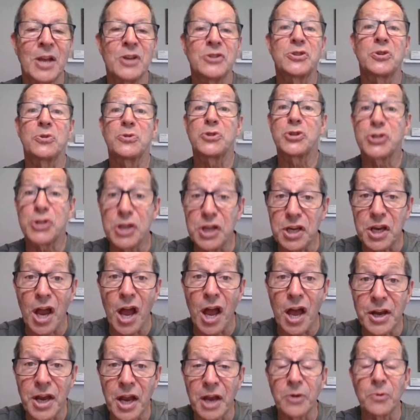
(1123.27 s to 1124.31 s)
So she
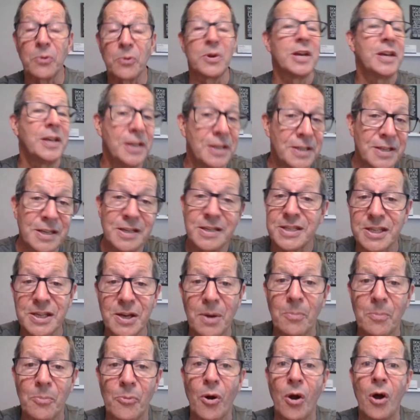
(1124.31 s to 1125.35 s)
got angry. He did
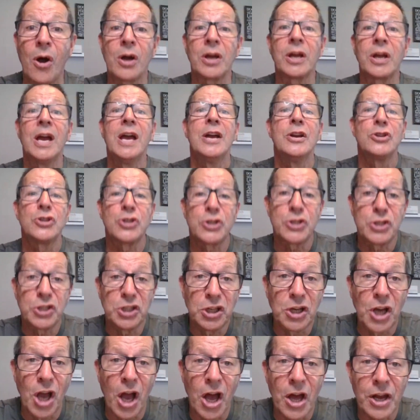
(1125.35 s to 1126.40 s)
something wrong.
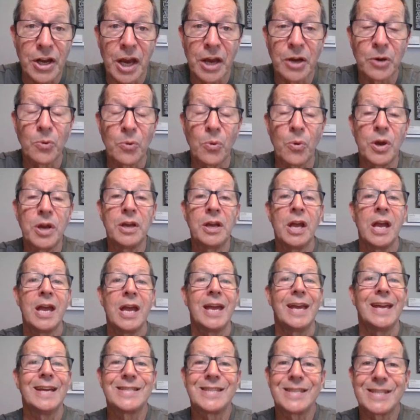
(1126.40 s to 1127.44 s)
She got angry
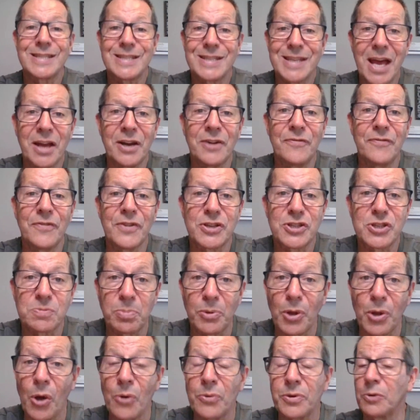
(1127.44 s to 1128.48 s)
instead of
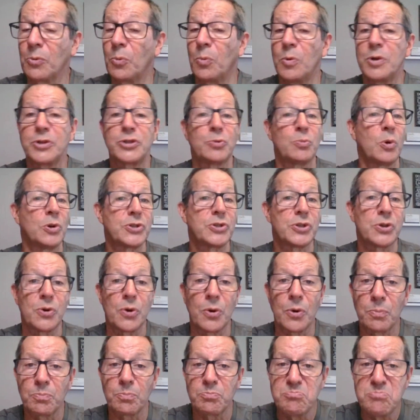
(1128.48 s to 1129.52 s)
exploding, which was
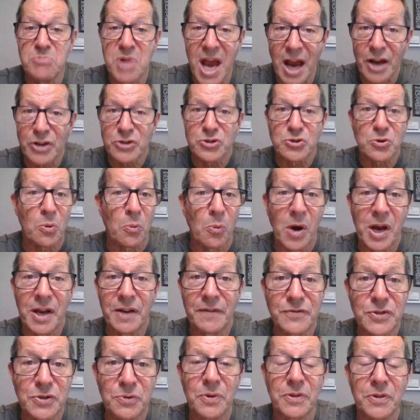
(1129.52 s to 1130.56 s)
her natural way
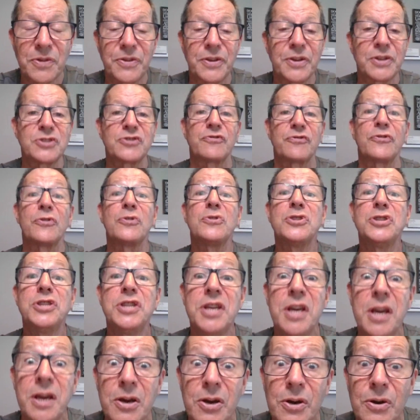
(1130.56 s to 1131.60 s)
of doing things for
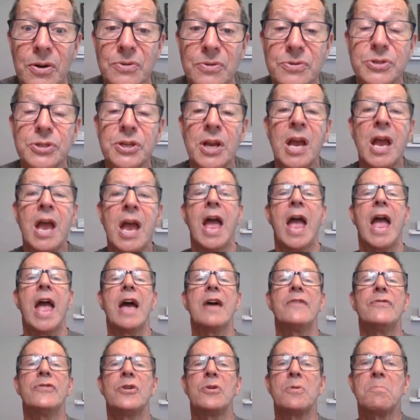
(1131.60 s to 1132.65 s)
years.
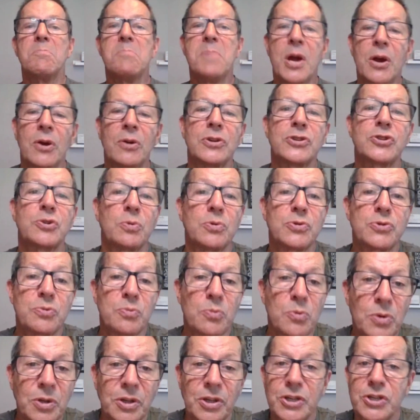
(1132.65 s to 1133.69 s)
And their marriage was
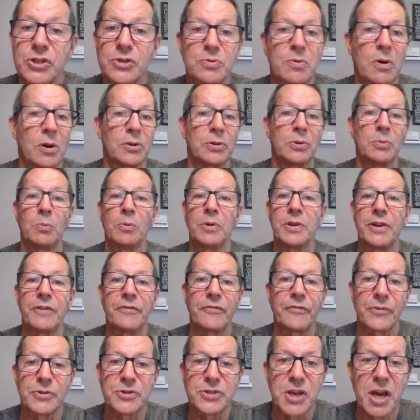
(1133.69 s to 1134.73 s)
really struggling when they
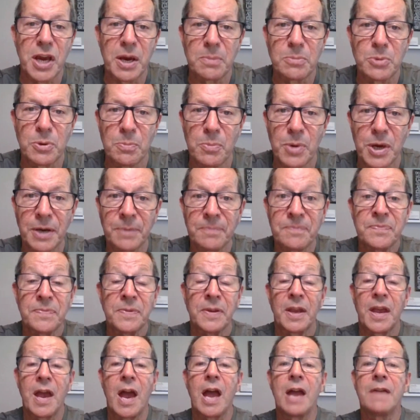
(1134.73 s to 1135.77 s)
first came to me.
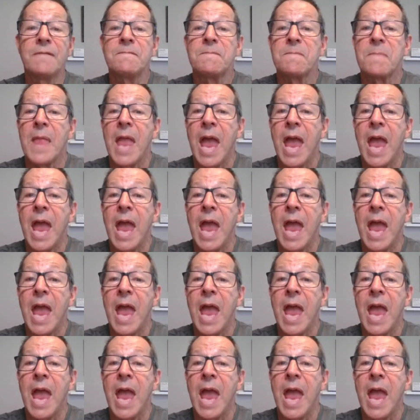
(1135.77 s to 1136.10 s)
Okay.